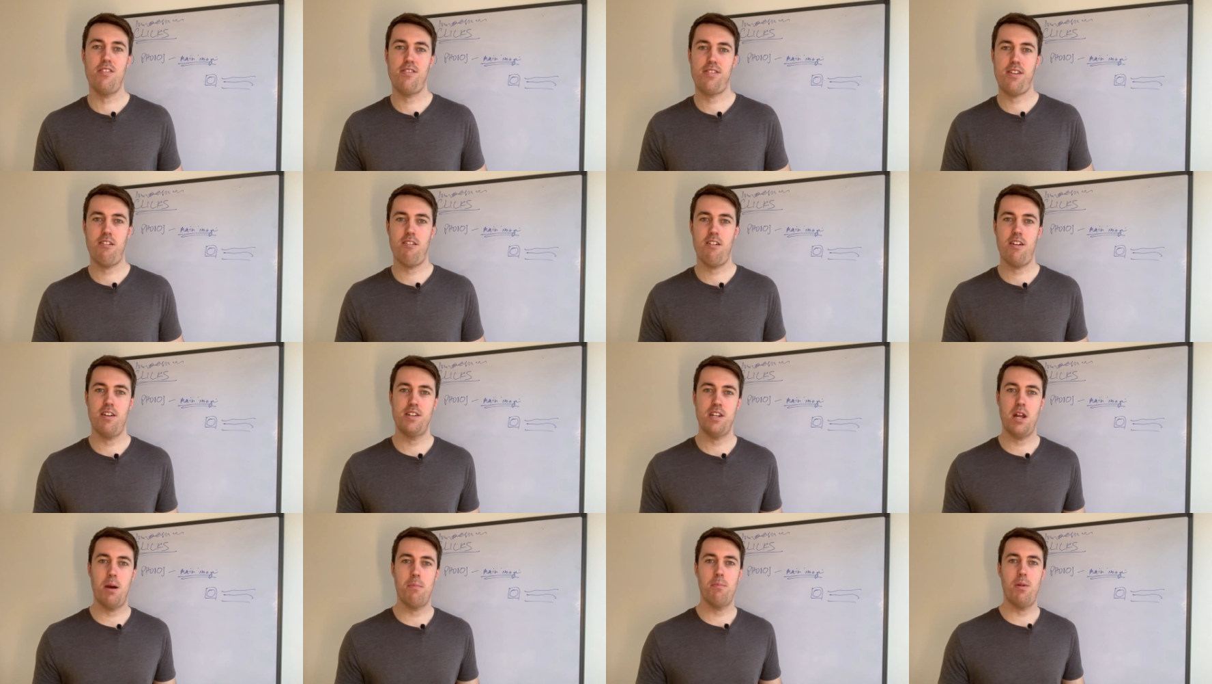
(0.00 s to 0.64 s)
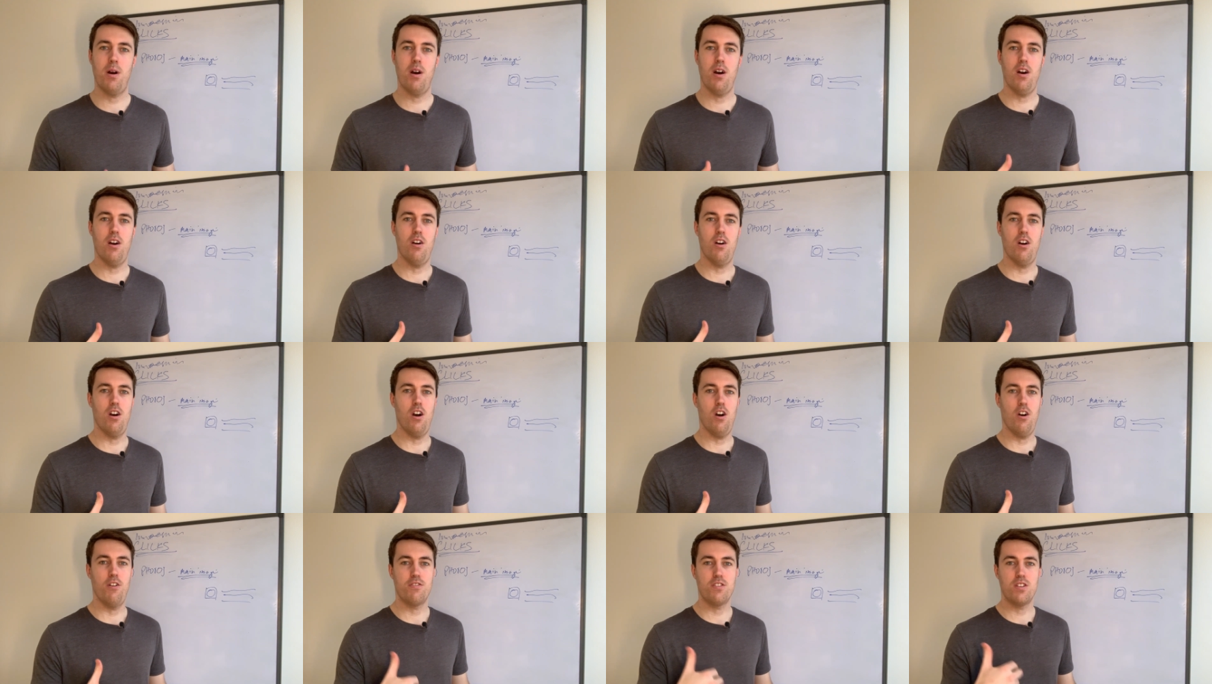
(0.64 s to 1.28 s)
If there are a number
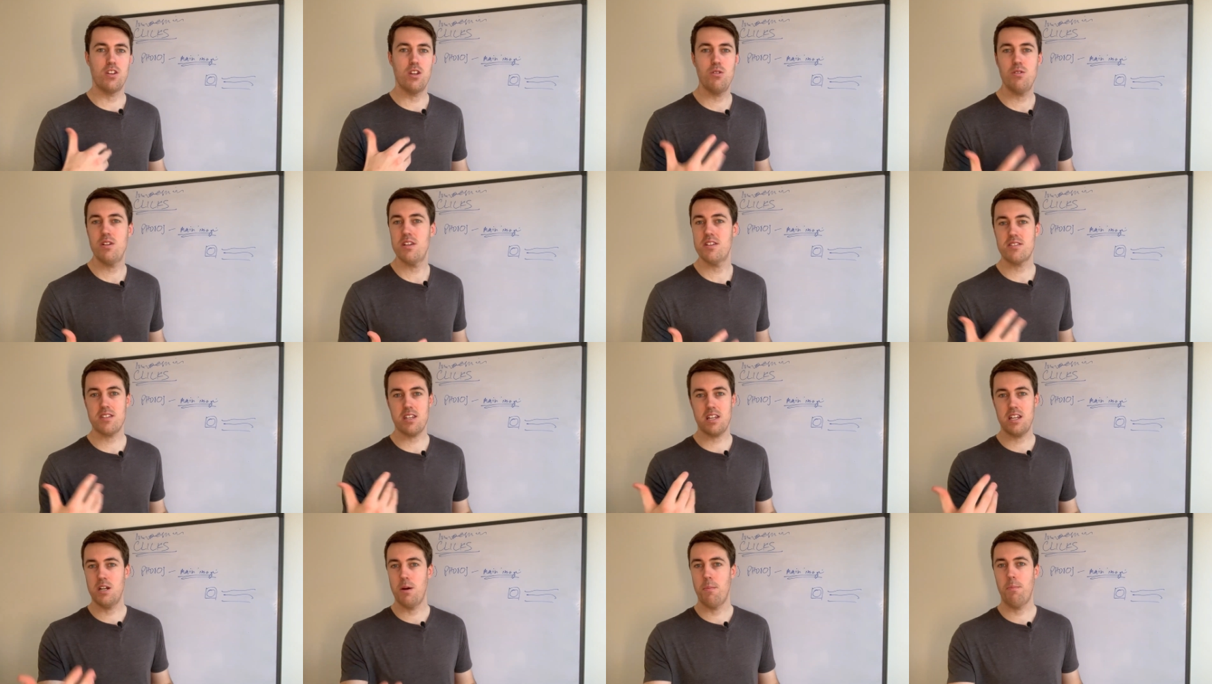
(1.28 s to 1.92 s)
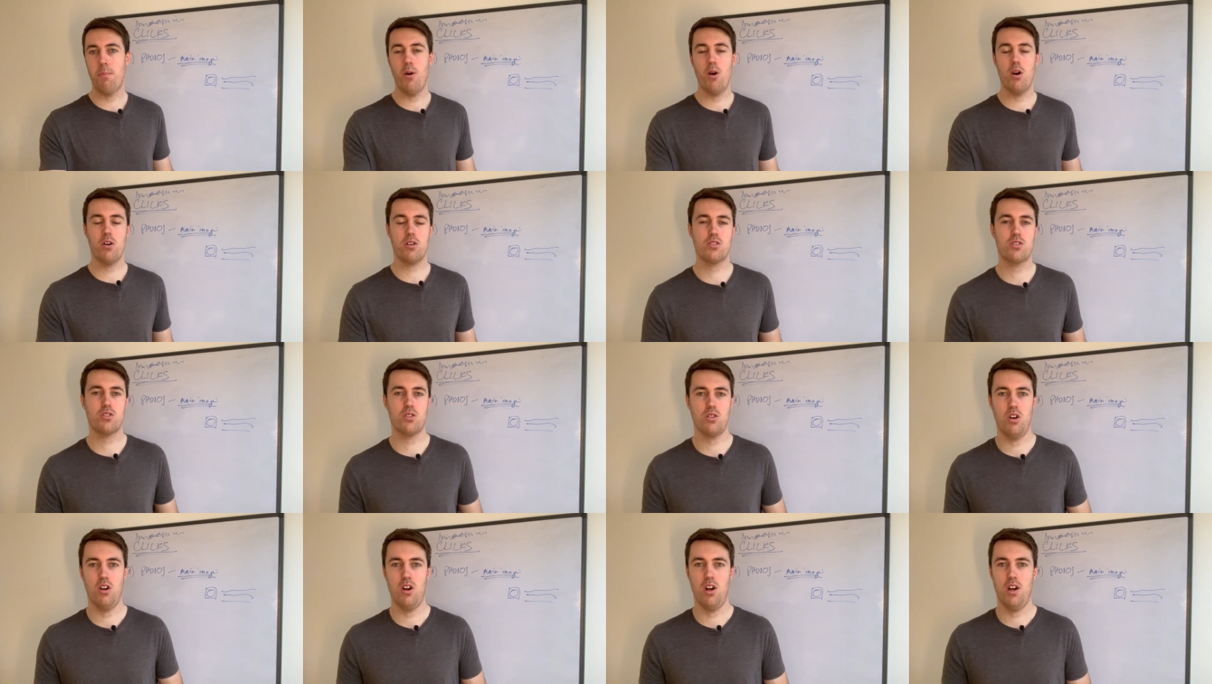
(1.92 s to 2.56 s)
of, of units in a
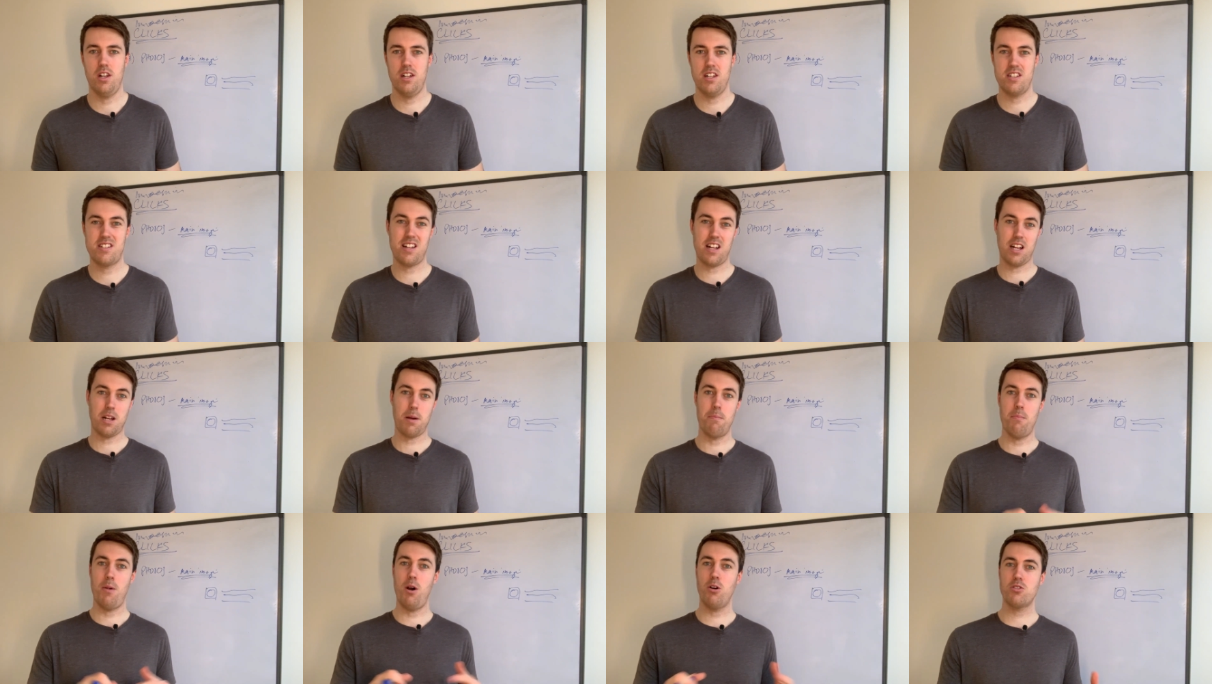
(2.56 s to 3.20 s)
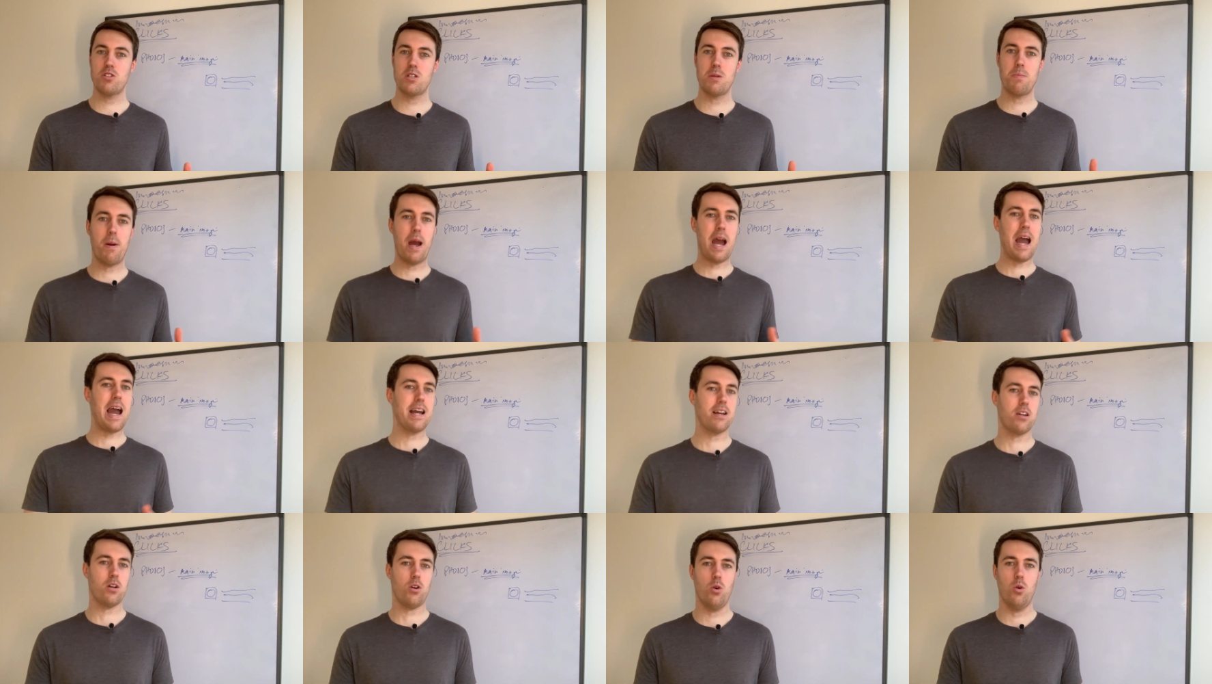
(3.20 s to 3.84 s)
box, uh, it's like a multi
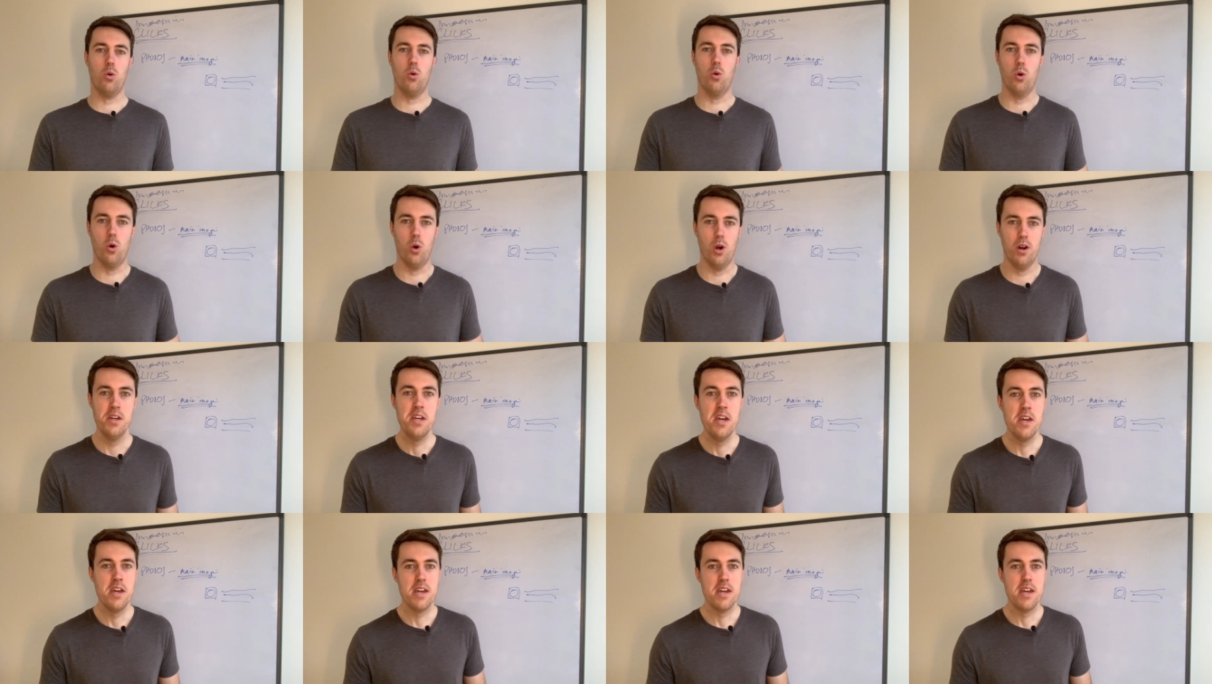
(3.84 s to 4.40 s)
pack, or